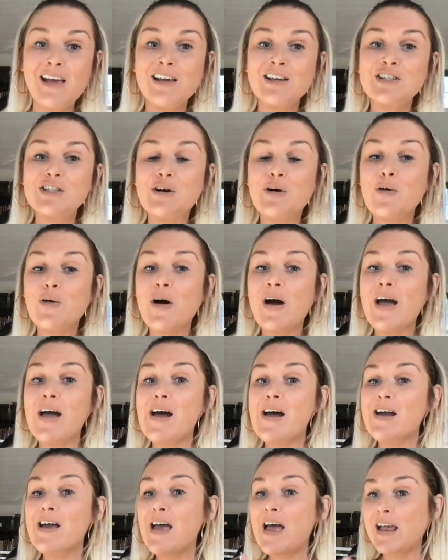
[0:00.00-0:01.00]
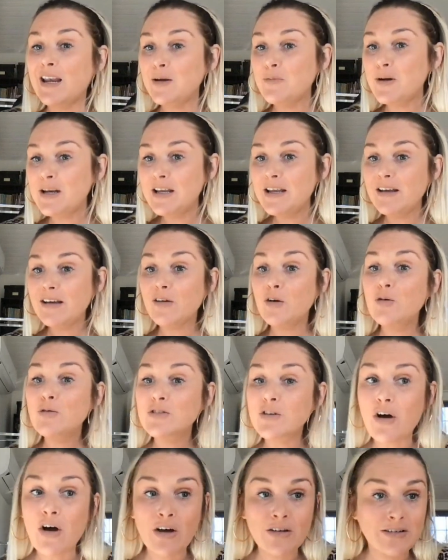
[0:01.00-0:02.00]
So anybody who's
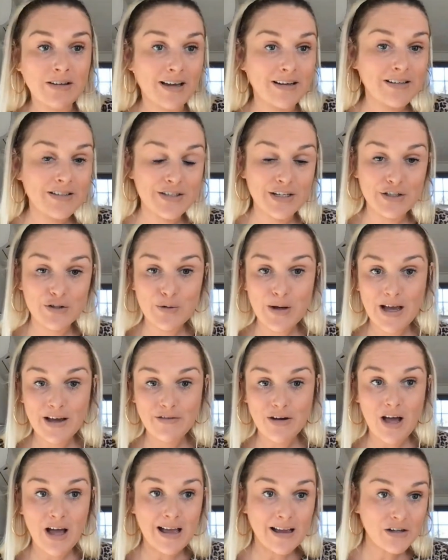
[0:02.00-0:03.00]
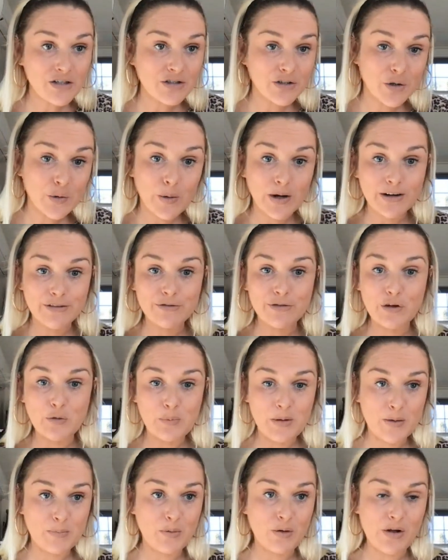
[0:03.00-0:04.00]
online, because I do have actually quite a few
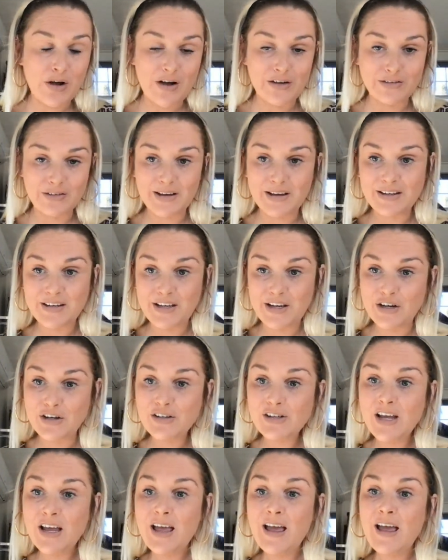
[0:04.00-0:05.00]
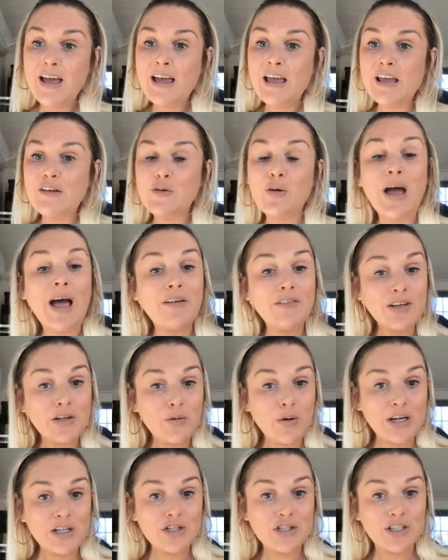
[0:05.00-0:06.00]
people online here, if you have any
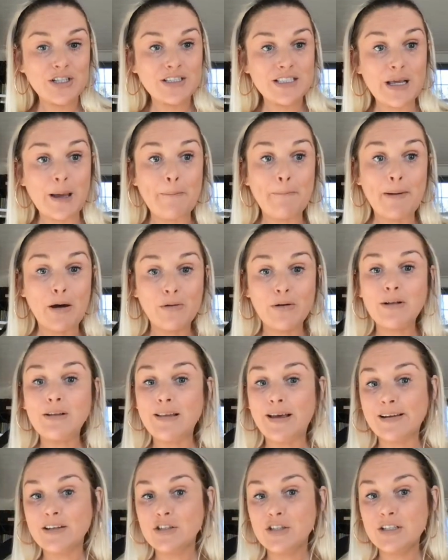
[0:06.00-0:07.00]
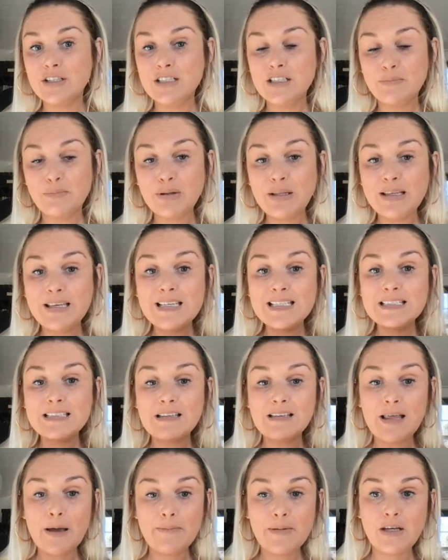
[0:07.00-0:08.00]
questions about collections, please
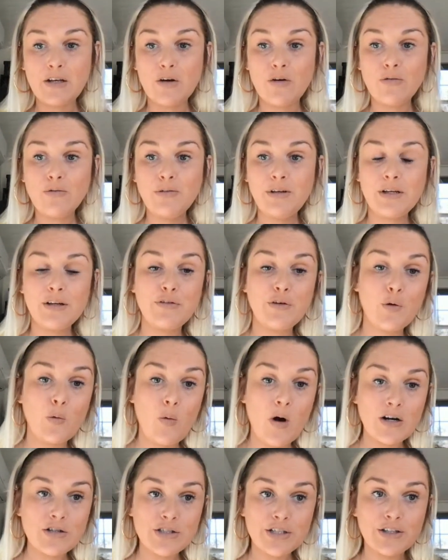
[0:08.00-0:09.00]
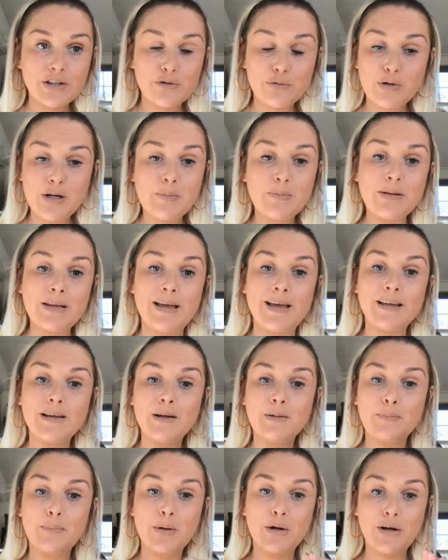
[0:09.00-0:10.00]
let me know. If you're watching the replay,
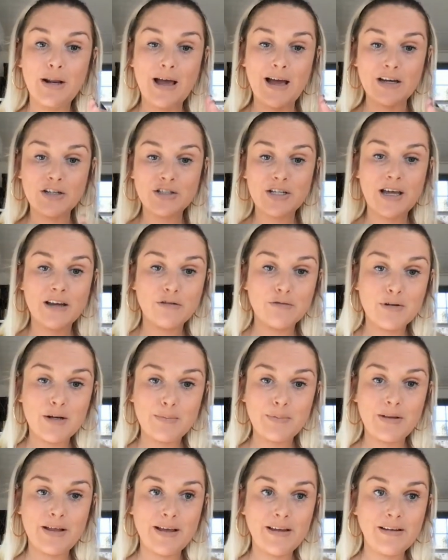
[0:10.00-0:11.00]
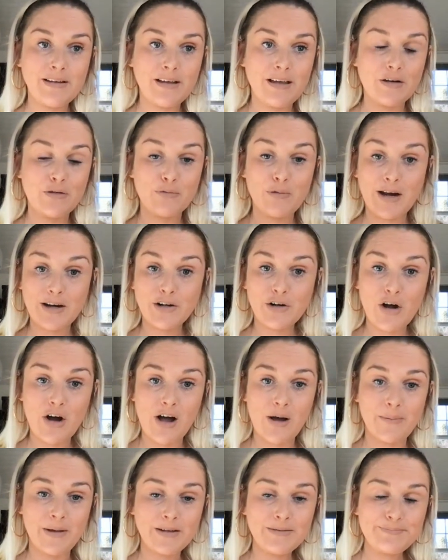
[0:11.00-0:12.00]
put hashtag replay and write a
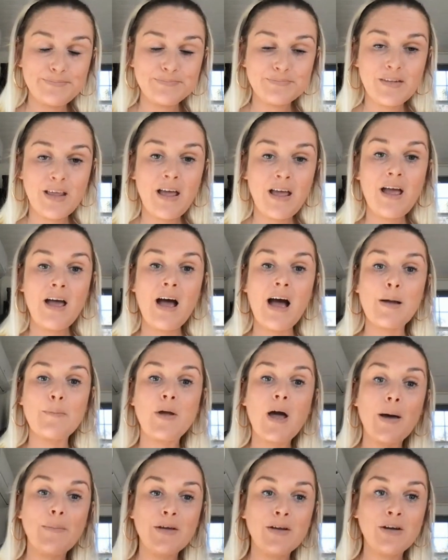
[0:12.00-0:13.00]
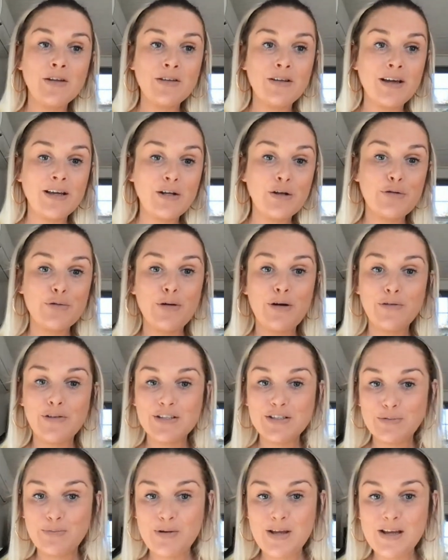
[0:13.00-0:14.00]
comment. I'm coming online throughout
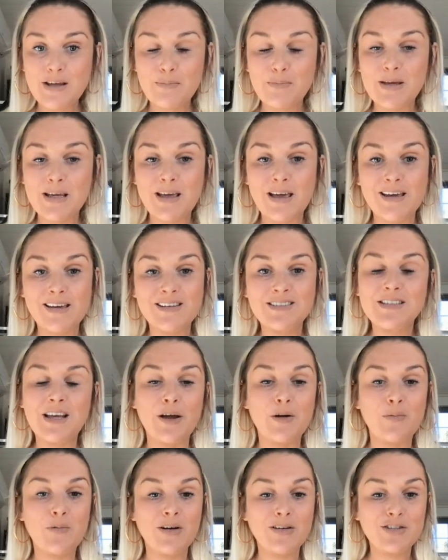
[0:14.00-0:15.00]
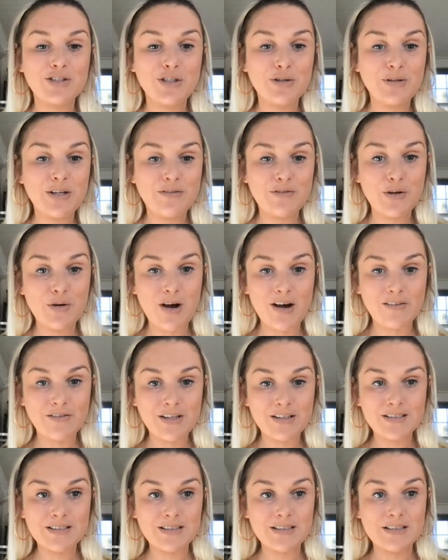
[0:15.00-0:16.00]
this week because I want to give you
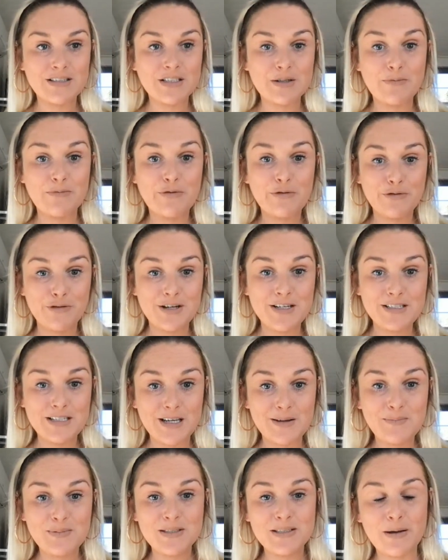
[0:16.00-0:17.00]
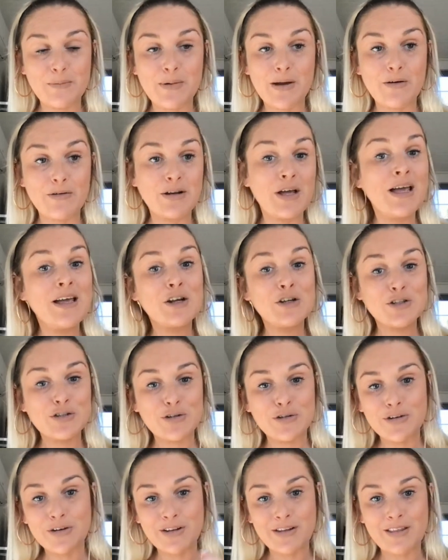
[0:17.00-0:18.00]
obviously some free tips about
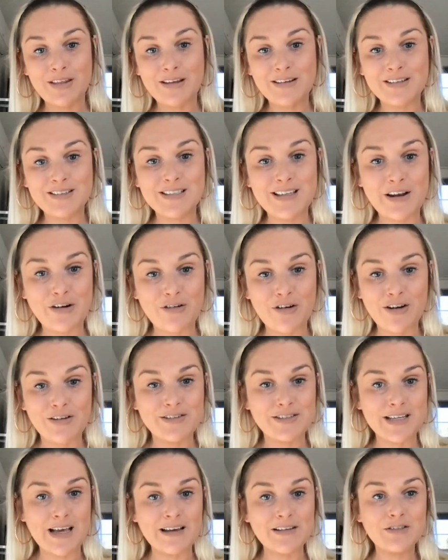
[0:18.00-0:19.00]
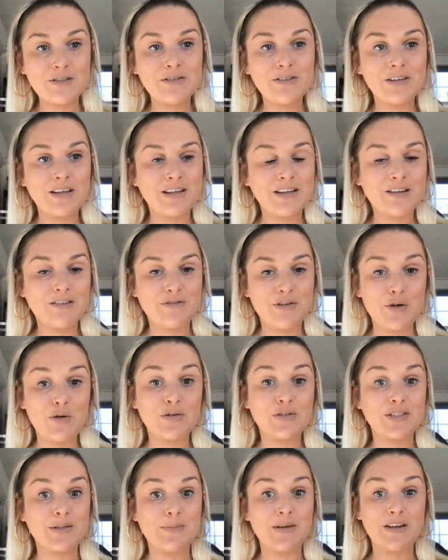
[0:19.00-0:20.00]
certain things that are on Zazzle and give you
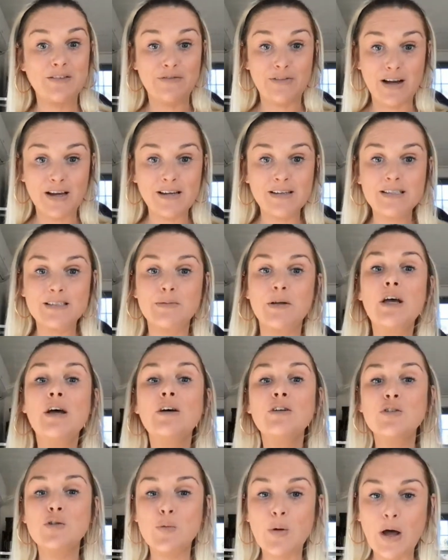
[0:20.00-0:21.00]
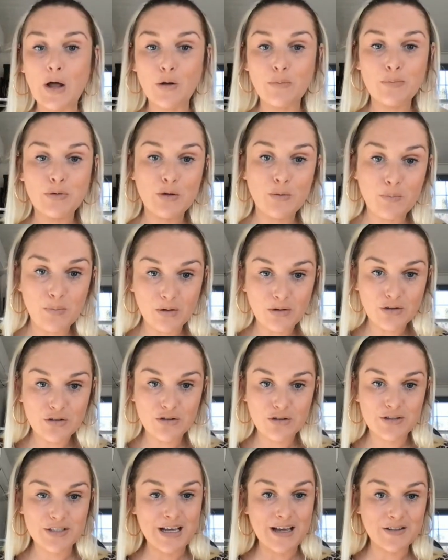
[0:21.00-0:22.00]
some advice to help you build
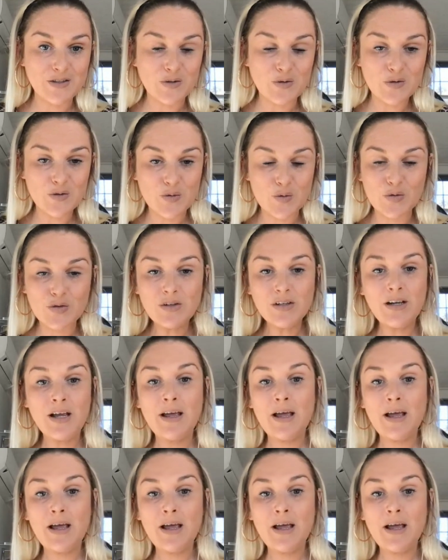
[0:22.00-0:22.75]
your Zazzle store.